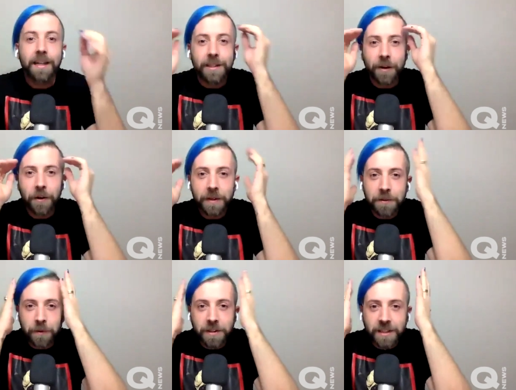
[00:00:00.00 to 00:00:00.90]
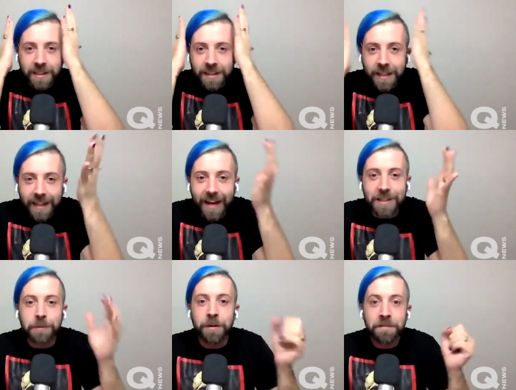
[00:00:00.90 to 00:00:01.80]
You don't always want to see
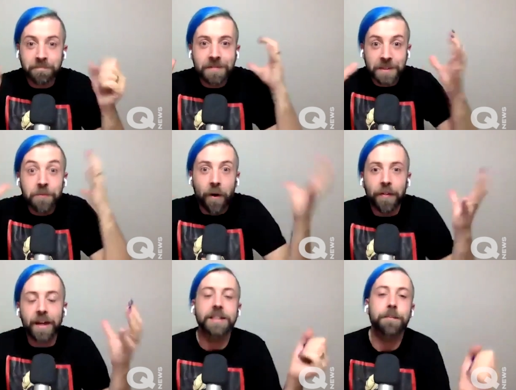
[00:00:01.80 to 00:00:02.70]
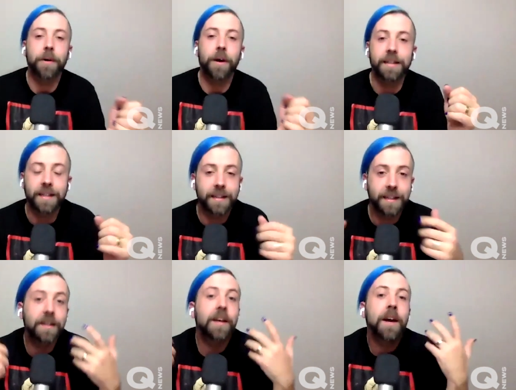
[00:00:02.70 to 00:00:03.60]
that. You want that surprise, and I
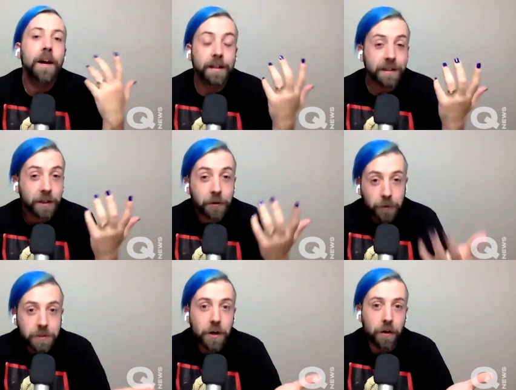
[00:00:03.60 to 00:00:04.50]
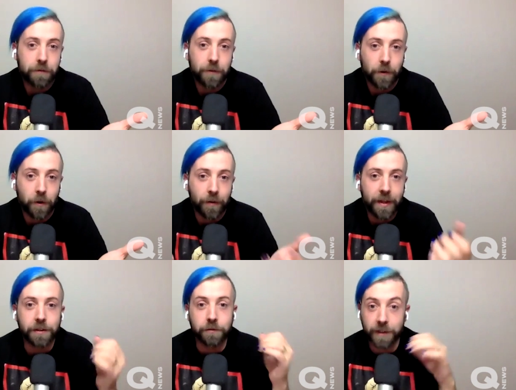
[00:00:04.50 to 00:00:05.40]
think this is a good top 4
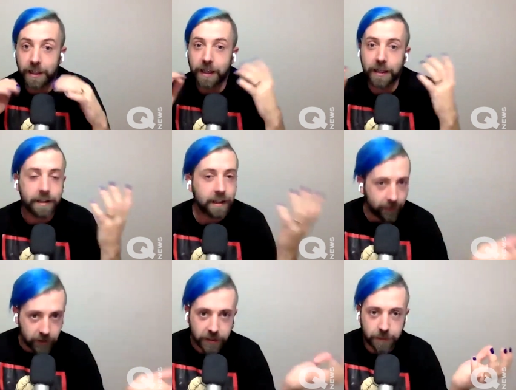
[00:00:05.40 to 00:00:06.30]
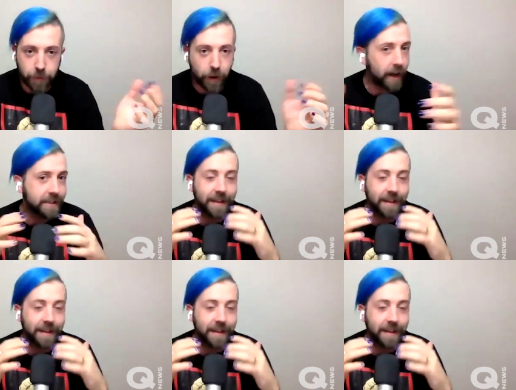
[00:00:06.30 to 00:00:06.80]
that is really going to give us a surprise.